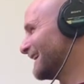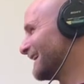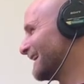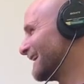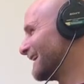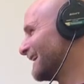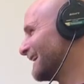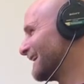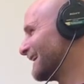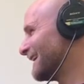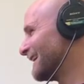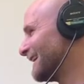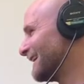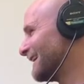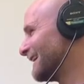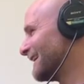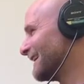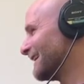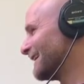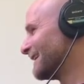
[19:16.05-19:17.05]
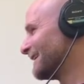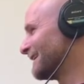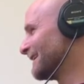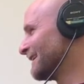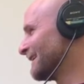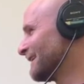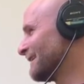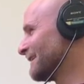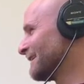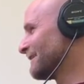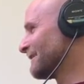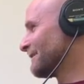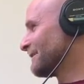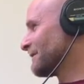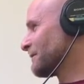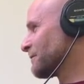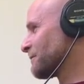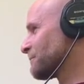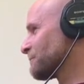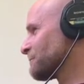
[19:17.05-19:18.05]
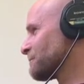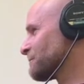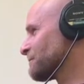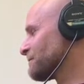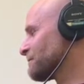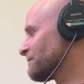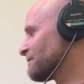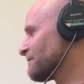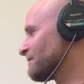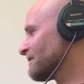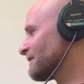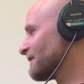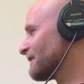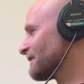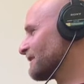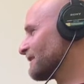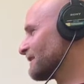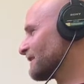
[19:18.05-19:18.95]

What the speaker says: Boys 2. Someone shows up at the door for a